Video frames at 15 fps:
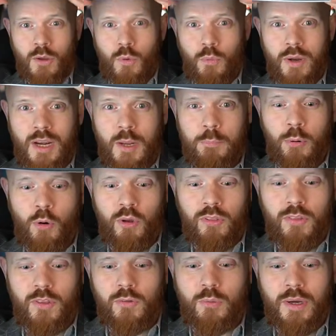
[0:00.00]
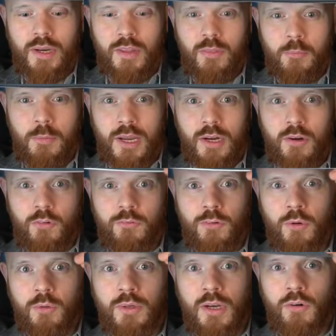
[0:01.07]
when I point this one at the
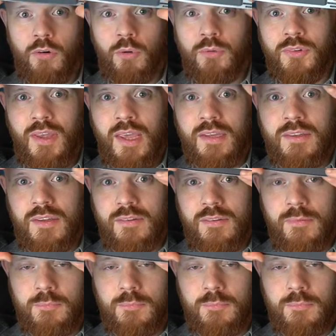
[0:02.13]
microphone and rotate it,